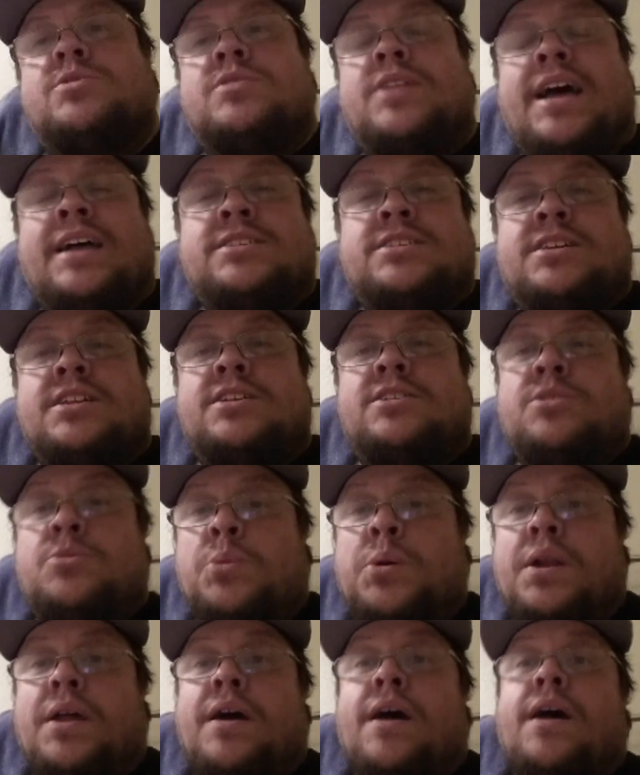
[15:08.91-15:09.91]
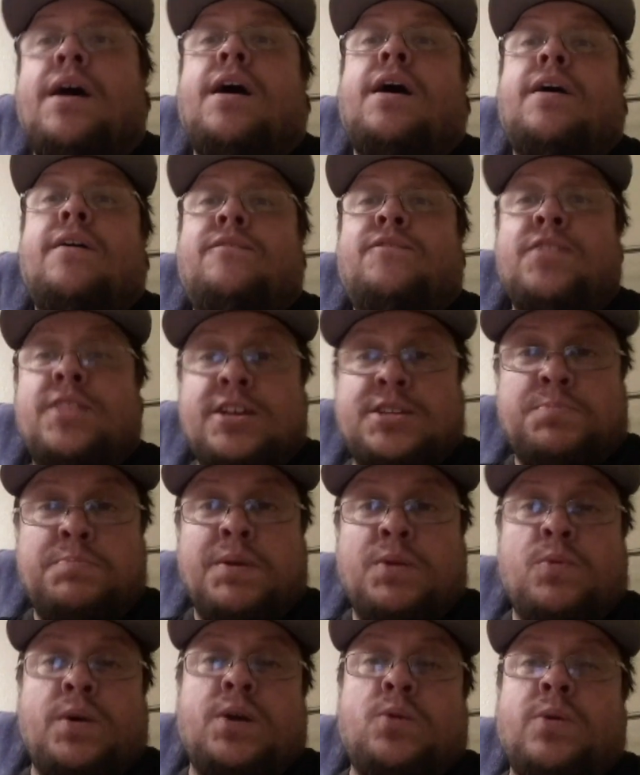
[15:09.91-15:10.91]
So that's going to do it for this
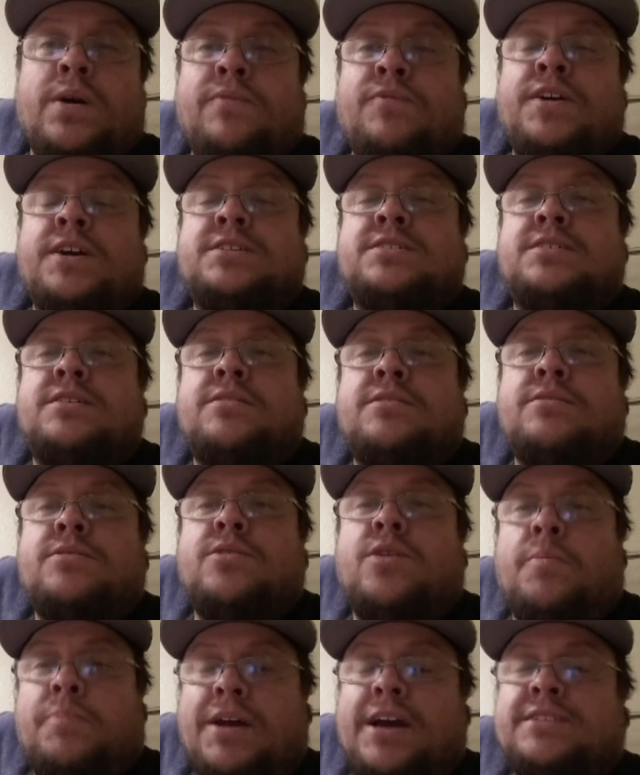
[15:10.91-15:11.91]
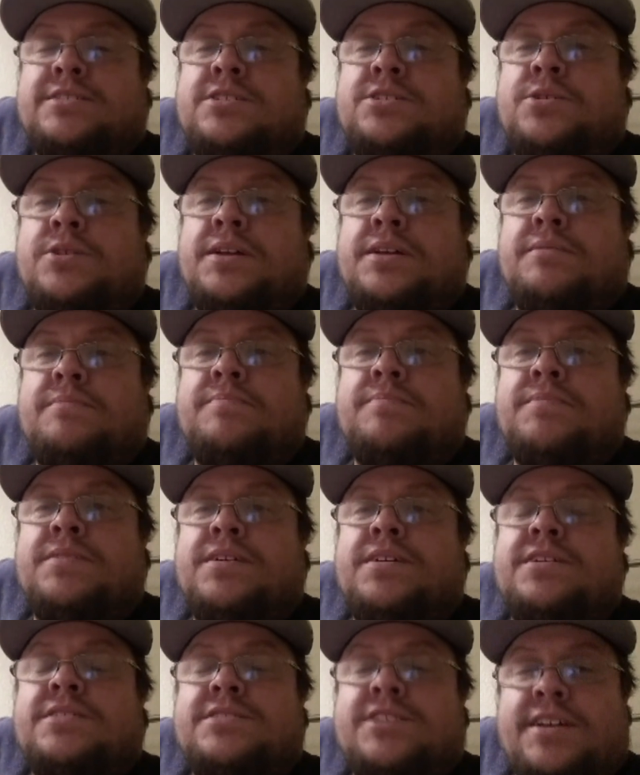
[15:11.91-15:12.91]
midweek quick fix. Hope you guys enjoyed it.
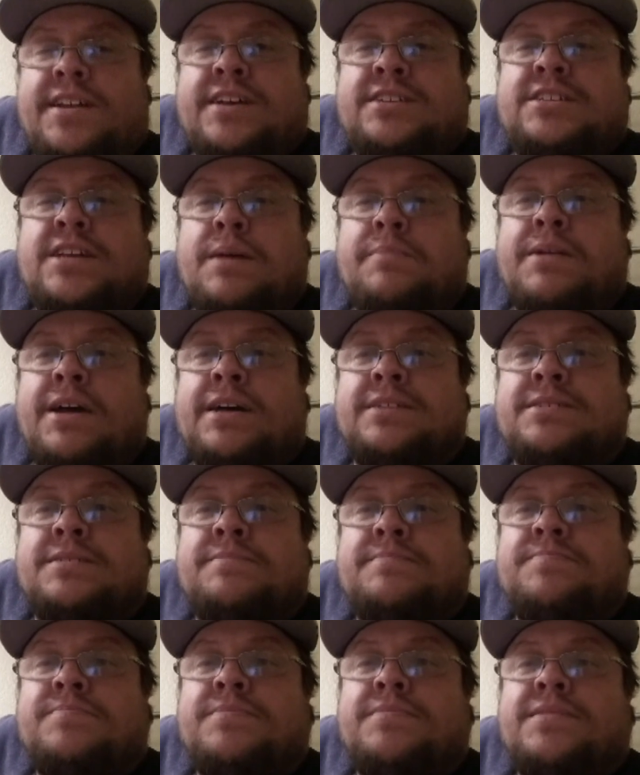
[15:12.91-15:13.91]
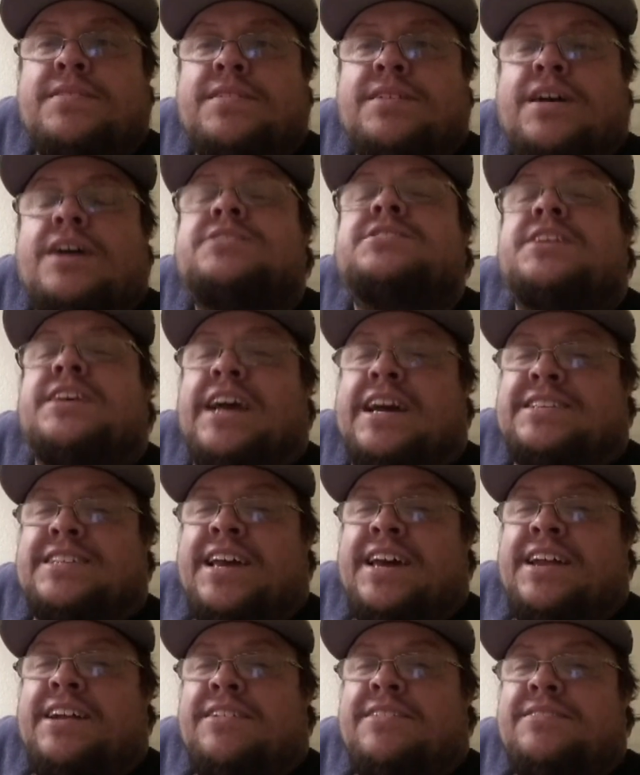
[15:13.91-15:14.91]
Till next time, guys. See you
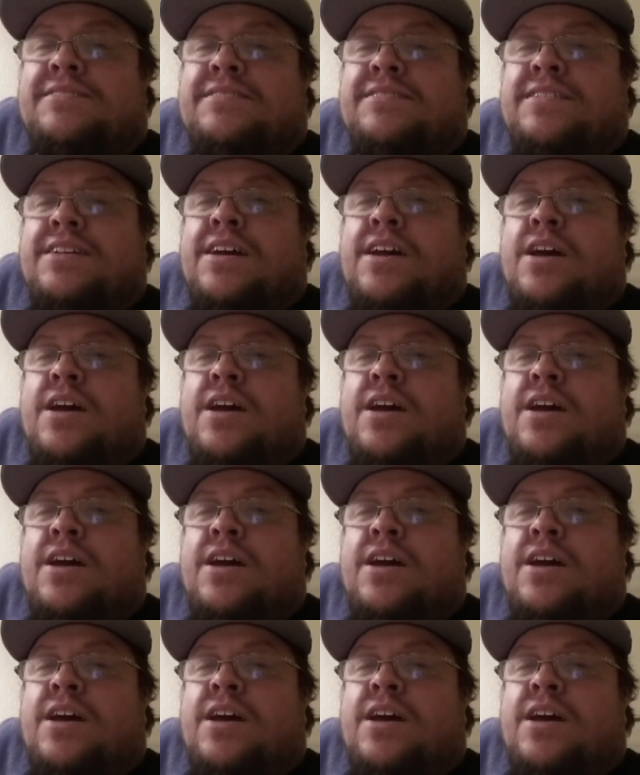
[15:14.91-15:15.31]
guys later.